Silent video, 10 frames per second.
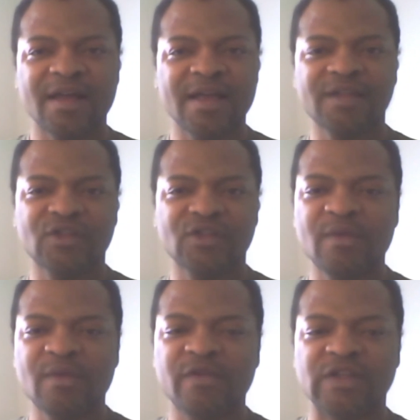And so are
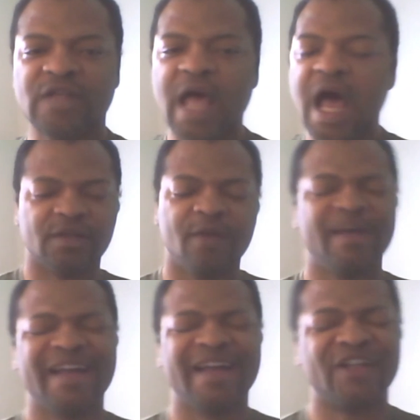movies. Oh
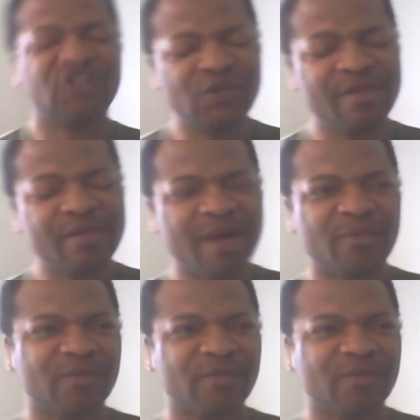my God, shoot 'em up.